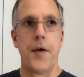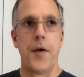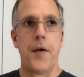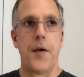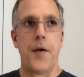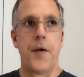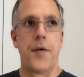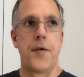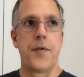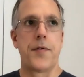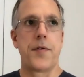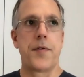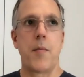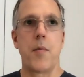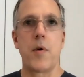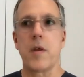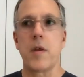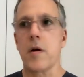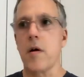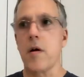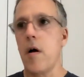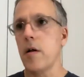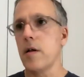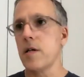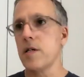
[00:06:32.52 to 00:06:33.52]
someone that
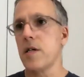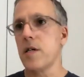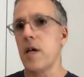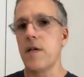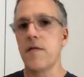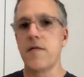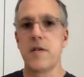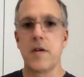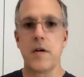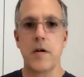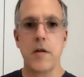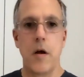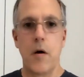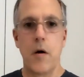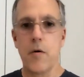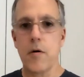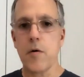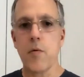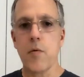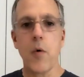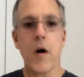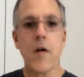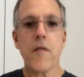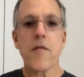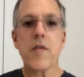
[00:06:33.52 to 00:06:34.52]
called us on Zillow or
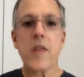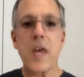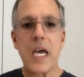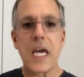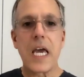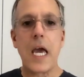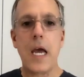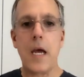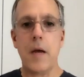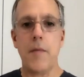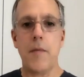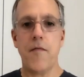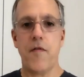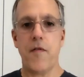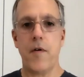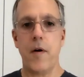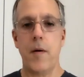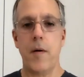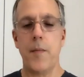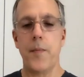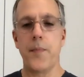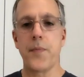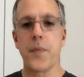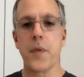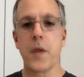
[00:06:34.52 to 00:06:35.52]
wherever they came
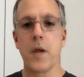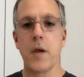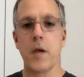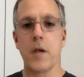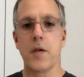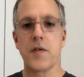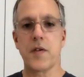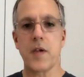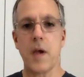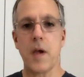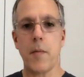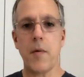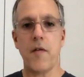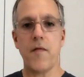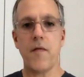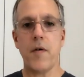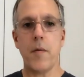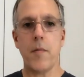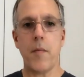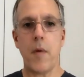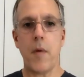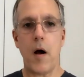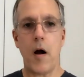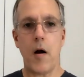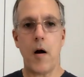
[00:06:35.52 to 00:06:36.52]
from, some of
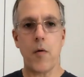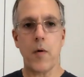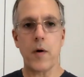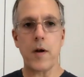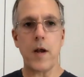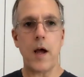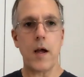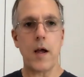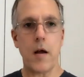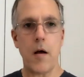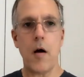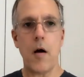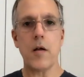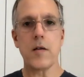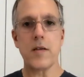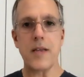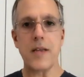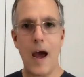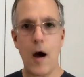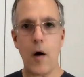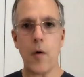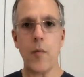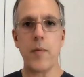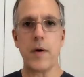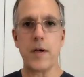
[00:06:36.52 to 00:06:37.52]
them are what I call
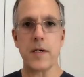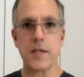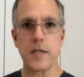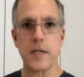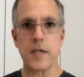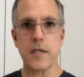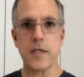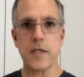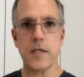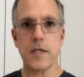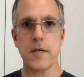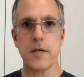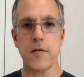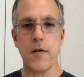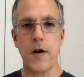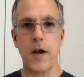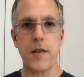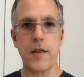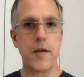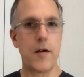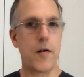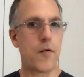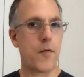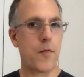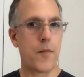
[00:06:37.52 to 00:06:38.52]
now business, right?
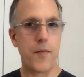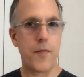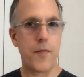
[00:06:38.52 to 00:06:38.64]
They're